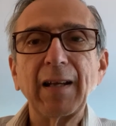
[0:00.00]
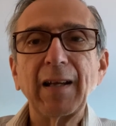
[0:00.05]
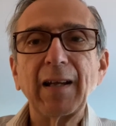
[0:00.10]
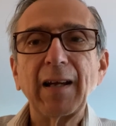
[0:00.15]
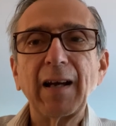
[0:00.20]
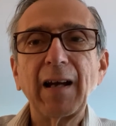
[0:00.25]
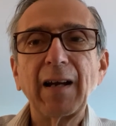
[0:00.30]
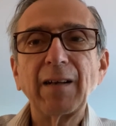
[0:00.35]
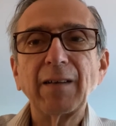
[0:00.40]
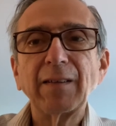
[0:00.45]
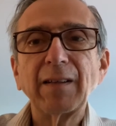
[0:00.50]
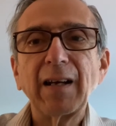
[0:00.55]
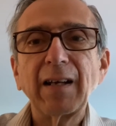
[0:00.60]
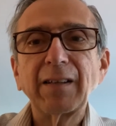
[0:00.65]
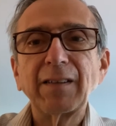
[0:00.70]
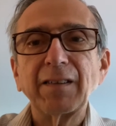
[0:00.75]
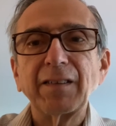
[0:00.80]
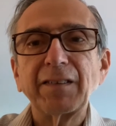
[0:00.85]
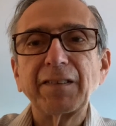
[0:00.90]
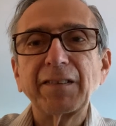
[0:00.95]
I don't
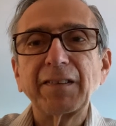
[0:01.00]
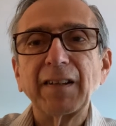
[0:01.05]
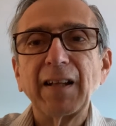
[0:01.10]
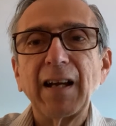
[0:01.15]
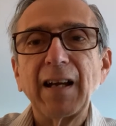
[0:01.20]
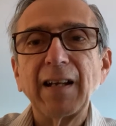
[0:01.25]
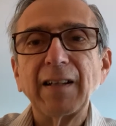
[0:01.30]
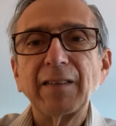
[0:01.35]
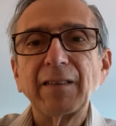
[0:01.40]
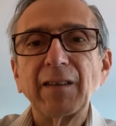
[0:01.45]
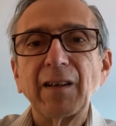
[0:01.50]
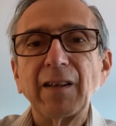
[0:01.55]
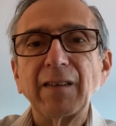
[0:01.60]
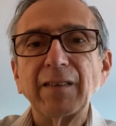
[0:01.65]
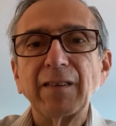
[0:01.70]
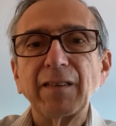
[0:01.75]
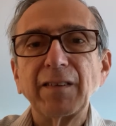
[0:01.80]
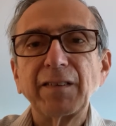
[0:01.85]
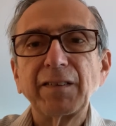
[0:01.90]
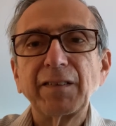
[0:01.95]
like the slant
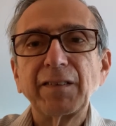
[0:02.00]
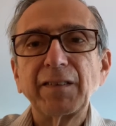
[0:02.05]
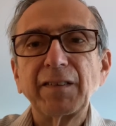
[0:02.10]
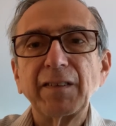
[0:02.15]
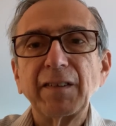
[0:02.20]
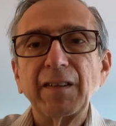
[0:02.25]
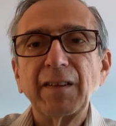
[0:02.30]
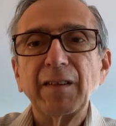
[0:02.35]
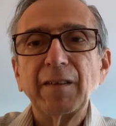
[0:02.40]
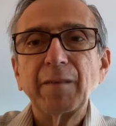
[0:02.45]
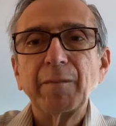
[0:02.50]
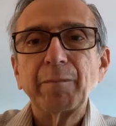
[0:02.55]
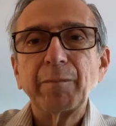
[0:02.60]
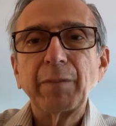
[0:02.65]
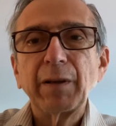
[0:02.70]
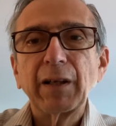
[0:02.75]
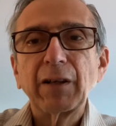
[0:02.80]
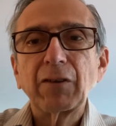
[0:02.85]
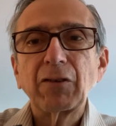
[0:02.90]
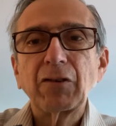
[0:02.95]
on this
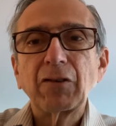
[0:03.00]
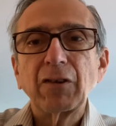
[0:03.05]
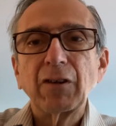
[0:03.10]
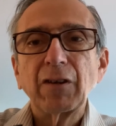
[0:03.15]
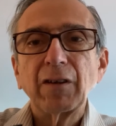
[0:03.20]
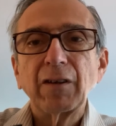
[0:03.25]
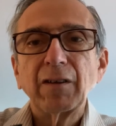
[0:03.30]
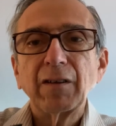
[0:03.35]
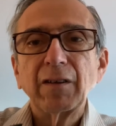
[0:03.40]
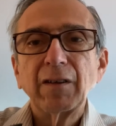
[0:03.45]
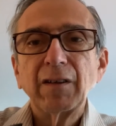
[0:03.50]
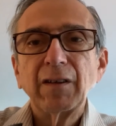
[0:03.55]
picture.